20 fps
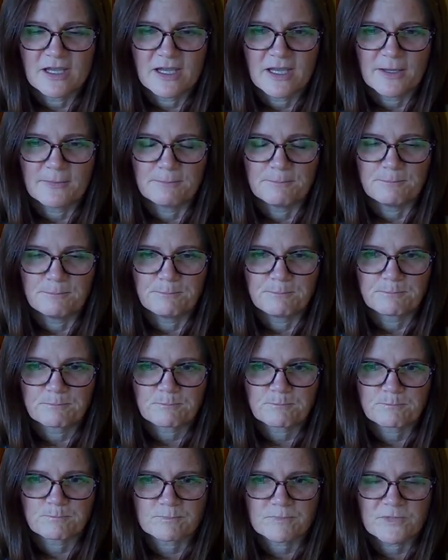
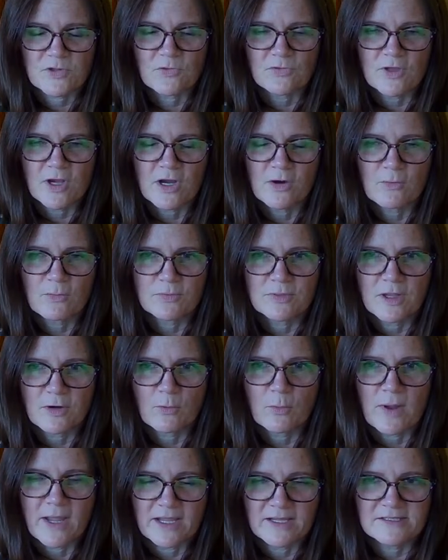So there
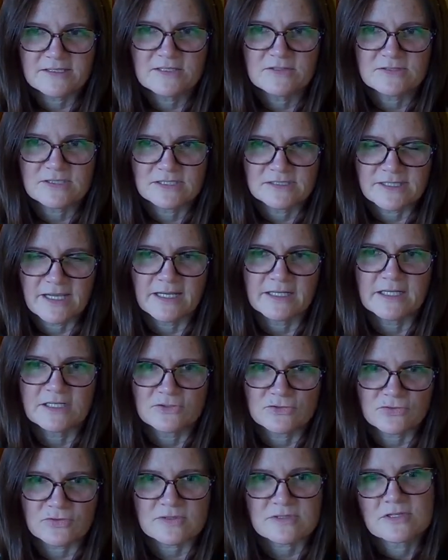are ways using data
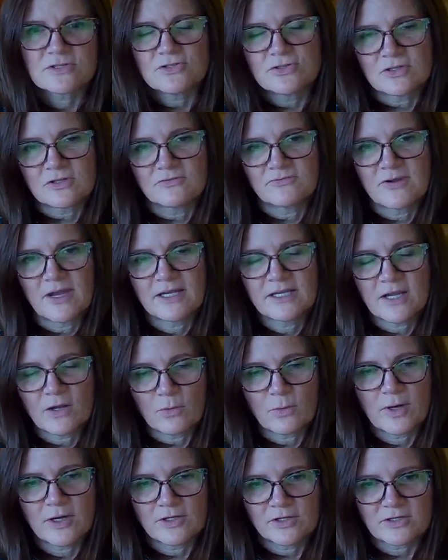and tools that you can find
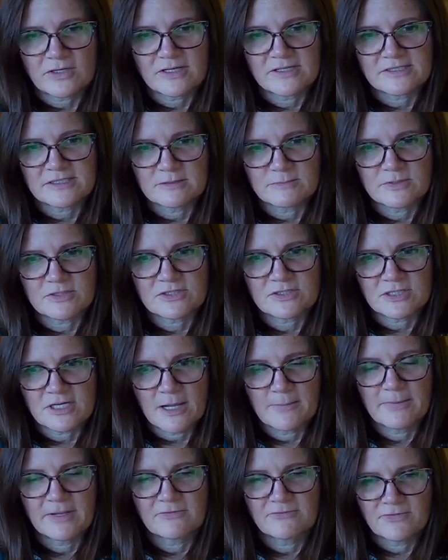out where your customers are
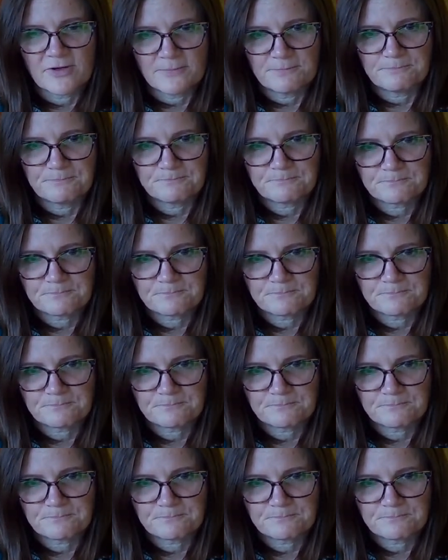coming from.